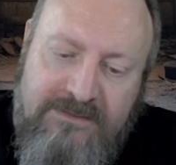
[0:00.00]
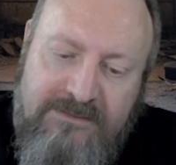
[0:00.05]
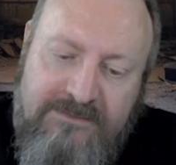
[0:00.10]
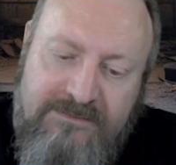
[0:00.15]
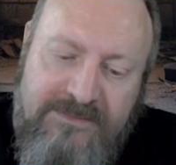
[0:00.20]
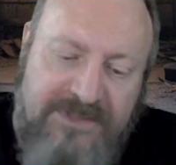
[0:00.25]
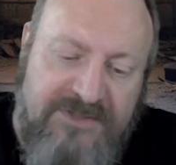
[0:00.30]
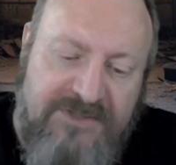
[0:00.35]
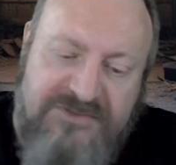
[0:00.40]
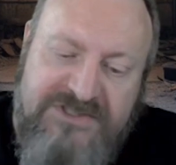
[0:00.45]

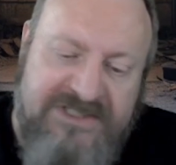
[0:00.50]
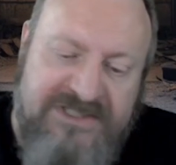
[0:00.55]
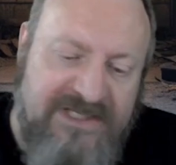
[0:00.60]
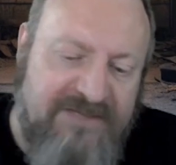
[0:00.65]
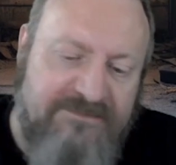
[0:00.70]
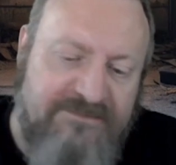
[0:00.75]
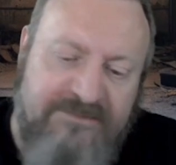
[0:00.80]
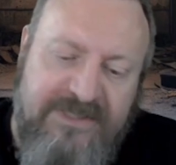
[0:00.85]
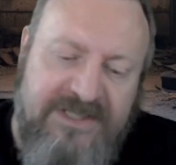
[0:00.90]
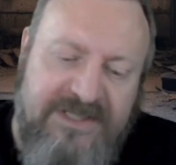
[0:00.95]
your
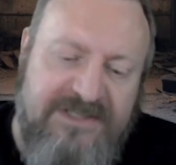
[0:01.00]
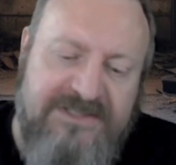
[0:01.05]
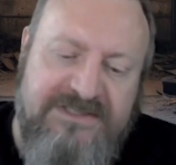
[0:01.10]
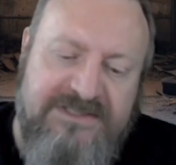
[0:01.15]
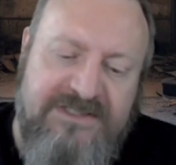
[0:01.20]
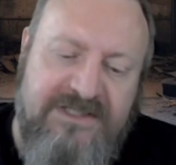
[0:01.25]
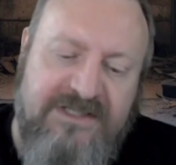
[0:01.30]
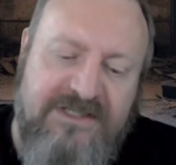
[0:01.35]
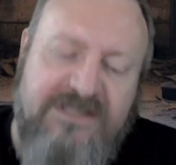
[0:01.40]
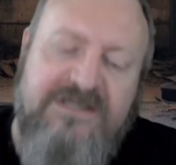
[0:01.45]
same
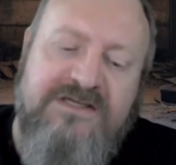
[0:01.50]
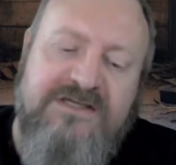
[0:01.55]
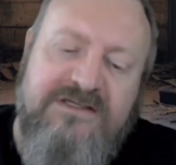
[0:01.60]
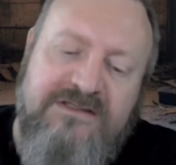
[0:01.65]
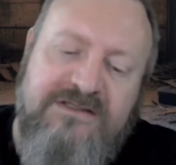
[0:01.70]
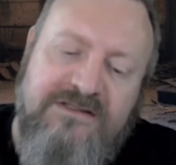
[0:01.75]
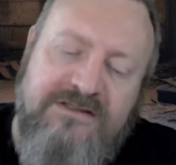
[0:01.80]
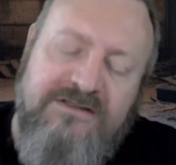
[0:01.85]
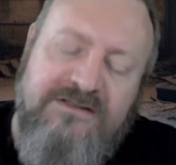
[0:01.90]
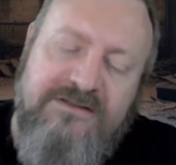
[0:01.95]
basic
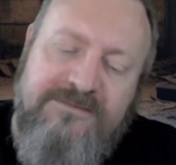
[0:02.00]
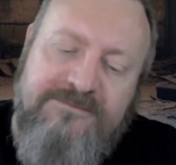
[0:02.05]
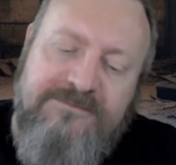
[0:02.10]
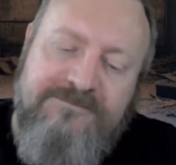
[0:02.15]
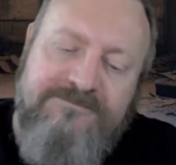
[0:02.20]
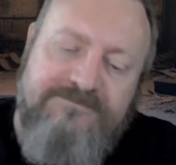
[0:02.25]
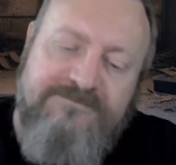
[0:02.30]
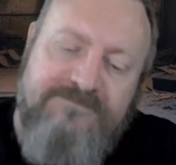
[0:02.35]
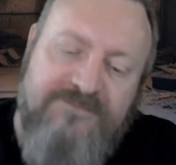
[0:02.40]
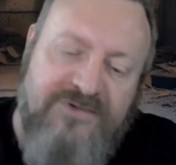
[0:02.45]

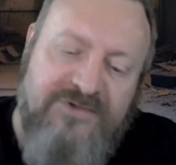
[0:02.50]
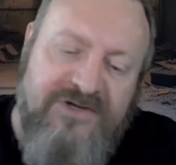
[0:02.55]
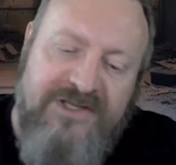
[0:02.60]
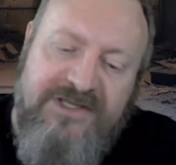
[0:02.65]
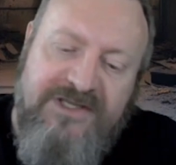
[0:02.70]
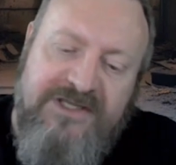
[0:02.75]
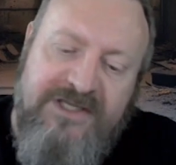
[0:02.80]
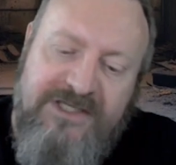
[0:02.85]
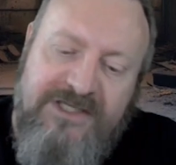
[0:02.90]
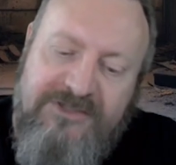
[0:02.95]
brain
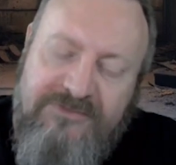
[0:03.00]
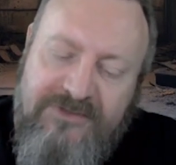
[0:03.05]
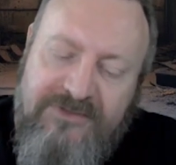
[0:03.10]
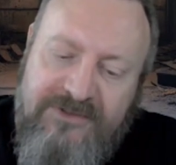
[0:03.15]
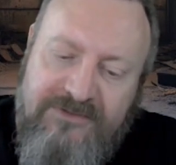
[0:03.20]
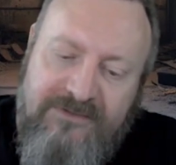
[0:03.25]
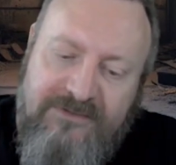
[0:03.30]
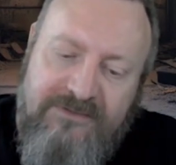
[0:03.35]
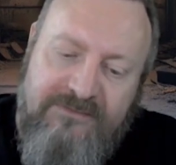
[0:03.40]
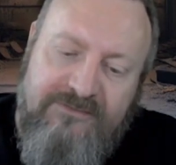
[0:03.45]

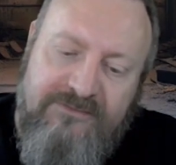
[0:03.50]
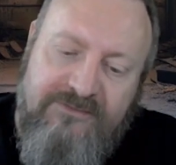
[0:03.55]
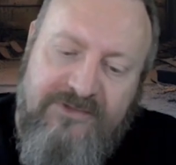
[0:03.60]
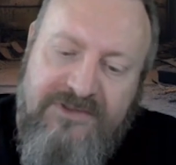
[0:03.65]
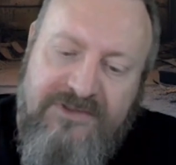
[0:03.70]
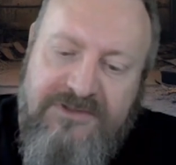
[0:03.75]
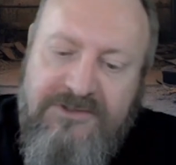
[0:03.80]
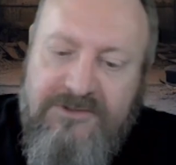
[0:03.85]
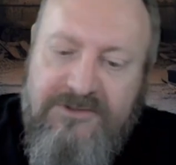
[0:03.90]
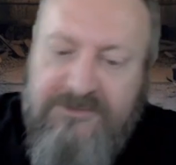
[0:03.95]
carrier
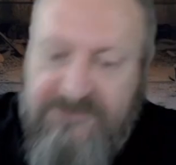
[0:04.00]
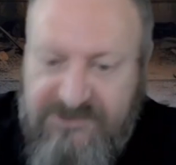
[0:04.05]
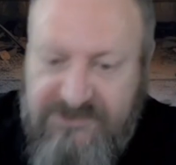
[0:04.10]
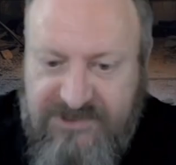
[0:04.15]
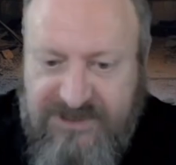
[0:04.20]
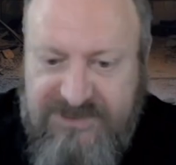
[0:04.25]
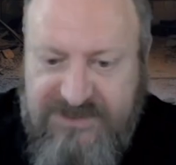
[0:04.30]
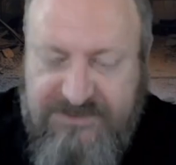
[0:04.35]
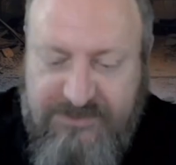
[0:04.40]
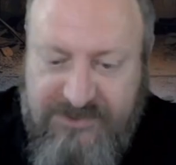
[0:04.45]
with no
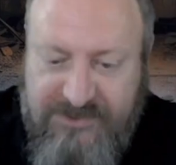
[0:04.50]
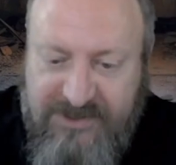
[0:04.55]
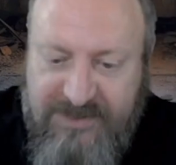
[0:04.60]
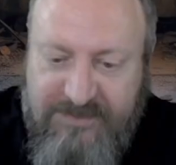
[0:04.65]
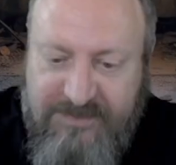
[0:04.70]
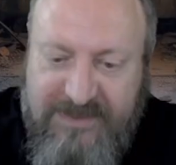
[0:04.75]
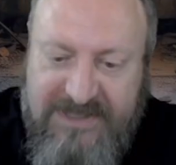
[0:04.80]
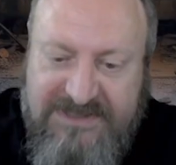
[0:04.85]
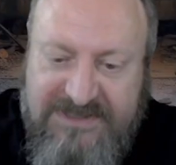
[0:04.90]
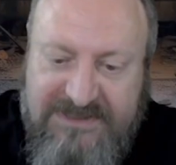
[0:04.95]
transport
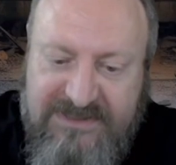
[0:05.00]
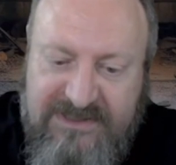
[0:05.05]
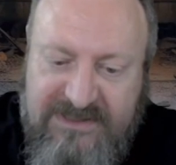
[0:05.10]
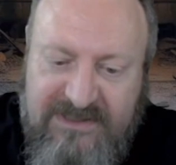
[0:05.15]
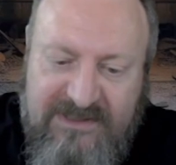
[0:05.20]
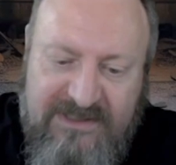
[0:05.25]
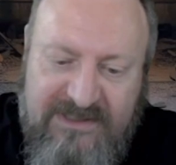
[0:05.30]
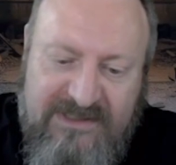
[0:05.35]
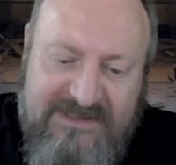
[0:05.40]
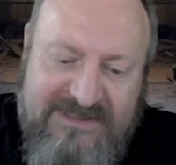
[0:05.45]

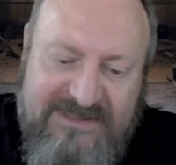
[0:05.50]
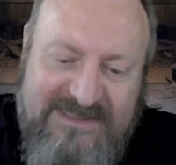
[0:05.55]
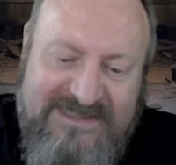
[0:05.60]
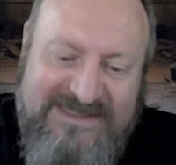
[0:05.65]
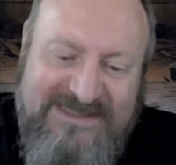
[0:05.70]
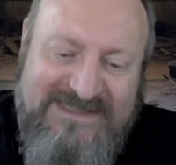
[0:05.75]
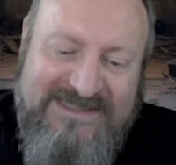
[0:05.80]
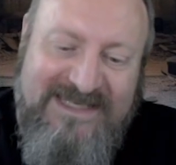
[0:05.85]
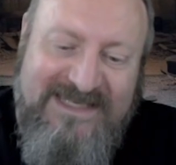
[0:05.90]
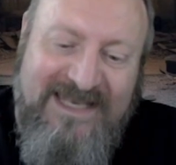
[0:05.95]
capacity, as
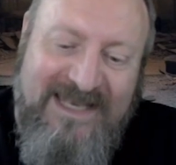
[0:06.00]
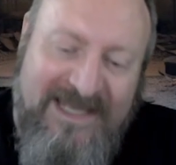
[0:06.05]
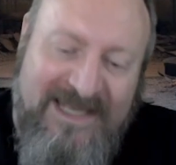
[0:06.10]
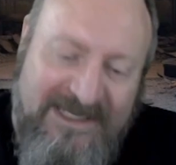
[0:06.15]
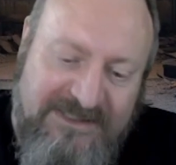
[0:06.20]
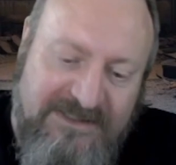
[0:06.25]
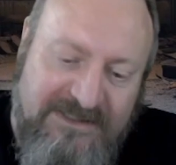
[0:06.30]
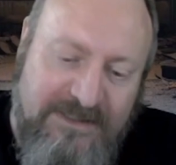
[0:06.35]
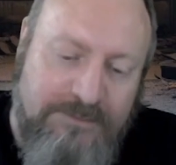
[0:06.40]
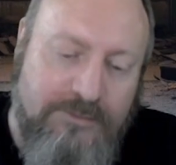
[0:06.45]

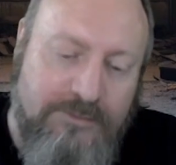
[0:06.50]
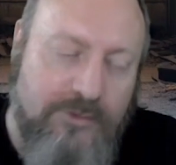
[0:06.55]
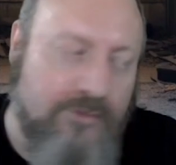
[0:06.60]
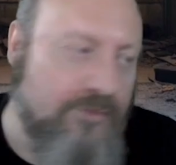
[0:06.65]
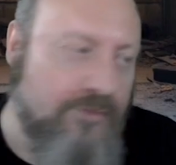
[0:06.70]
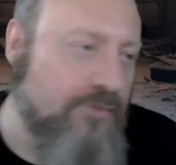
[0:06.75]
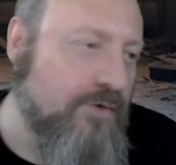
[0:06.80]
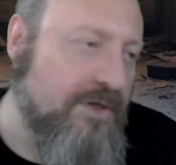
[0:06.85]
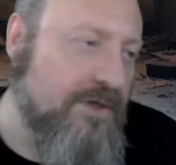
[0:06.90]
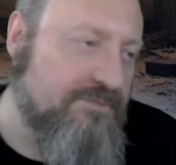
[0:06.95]
slightly
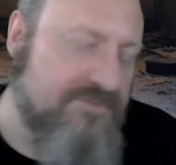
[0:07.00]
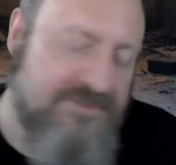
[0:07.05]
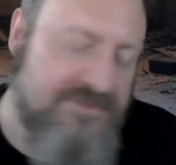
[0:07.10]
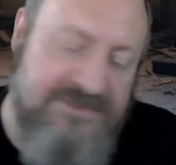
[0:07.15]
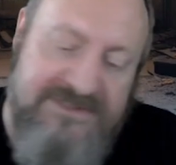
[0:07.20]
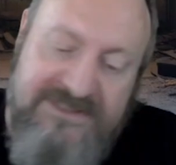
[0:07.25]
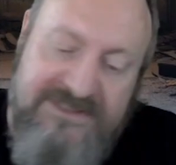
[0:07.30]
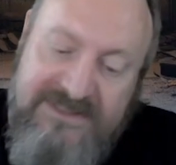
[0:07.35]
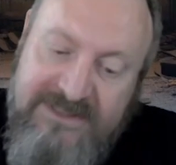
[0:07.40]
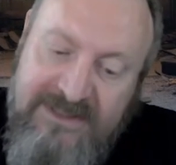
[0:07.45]
more
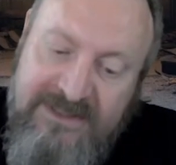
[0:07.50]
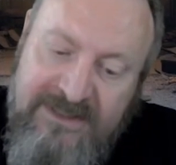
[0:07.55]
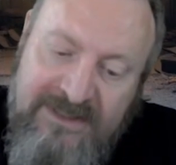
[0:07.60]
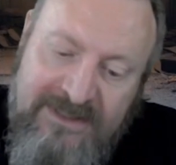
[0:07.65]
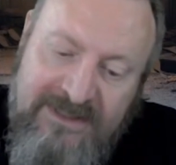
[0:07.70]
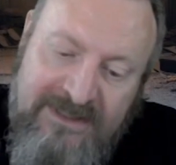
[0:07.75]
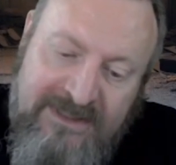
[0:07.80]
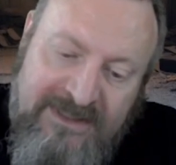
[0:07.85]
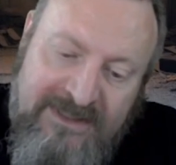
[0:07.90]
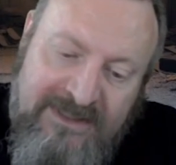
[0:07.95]
weapons.
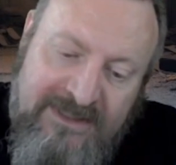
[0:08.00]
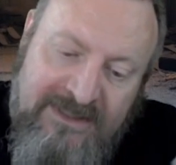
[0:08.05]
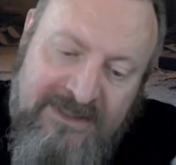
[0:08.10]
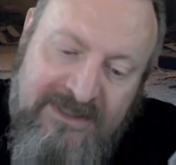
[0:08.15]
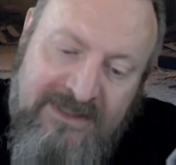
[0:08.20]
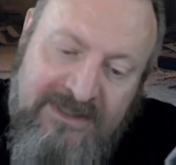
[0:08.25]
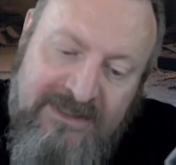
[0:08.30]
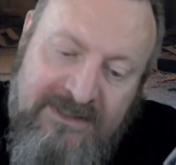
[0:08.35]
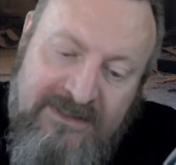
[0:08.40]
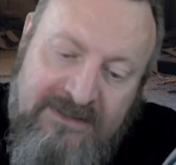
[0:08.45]

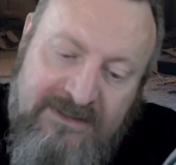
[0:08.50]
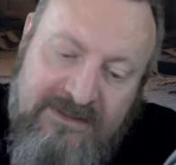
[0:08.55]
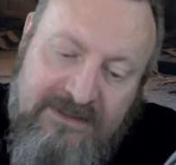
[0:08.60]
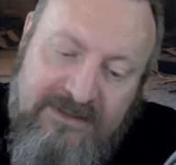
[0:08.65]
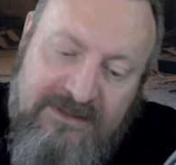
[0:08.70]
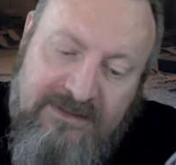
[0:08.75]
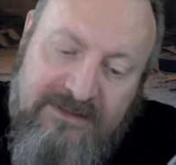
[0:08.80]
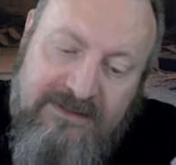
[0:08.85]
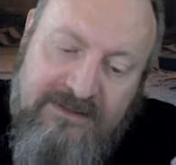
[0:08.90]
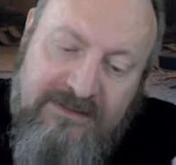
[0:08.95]

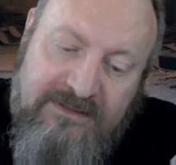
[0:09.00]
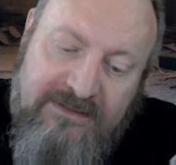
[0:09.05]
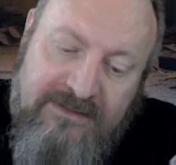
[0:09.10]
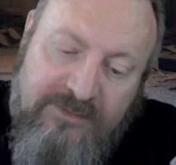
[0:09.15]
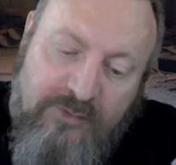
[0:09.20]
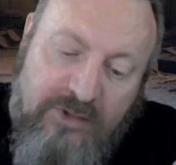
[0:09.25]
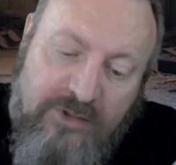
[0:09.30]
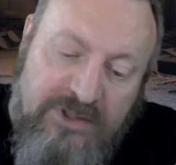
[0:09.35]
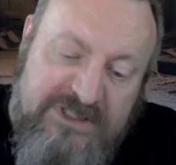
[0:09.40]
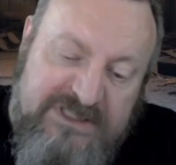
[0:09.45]
The
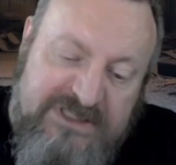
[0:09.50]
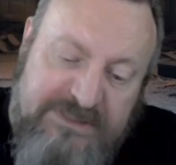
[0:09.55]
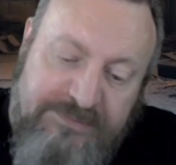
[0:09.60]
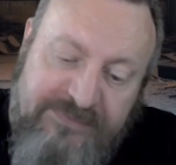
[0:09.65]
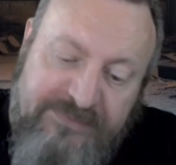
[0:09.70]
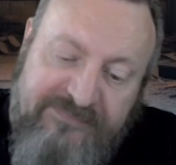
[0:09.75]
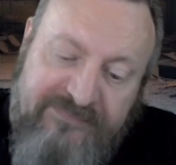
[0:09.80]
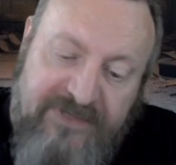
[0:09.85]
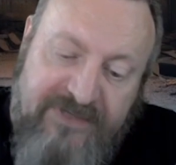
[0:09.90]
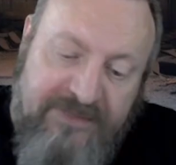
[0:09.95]
Wasp
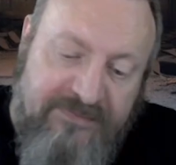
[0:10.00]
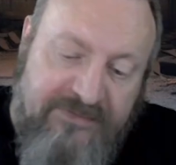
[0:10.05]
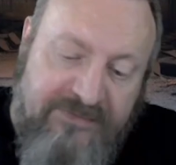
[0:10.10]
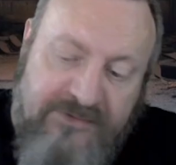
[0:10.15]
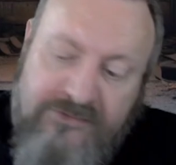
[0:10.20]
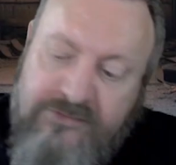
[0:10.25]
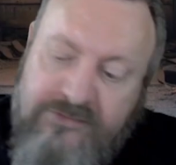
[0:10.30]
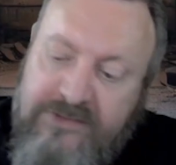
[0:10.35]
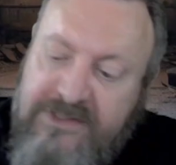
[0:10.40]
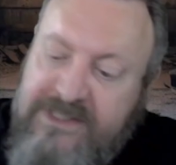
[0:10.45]

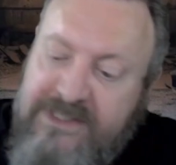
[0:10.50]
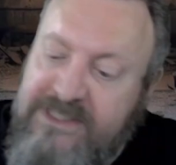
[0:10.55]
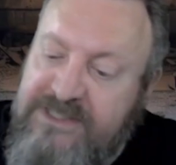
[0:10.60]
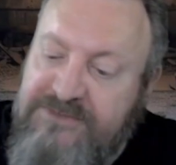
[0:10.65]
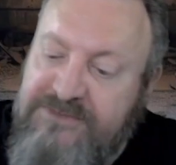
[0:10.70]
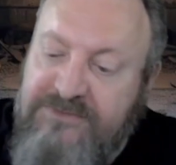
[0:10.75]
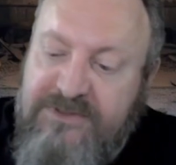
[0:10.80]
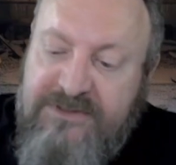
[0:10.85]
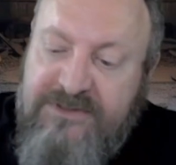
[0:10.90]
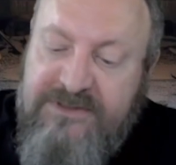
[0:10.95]
flamethrower
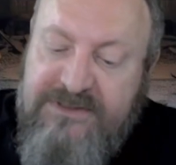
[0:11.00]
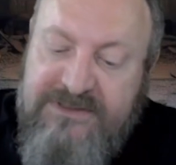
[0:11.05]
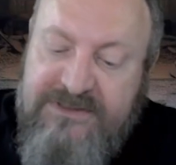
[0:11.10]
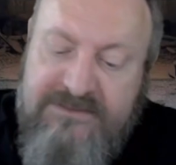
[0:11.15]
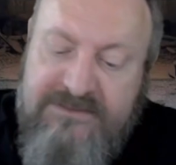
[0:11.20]
carrier,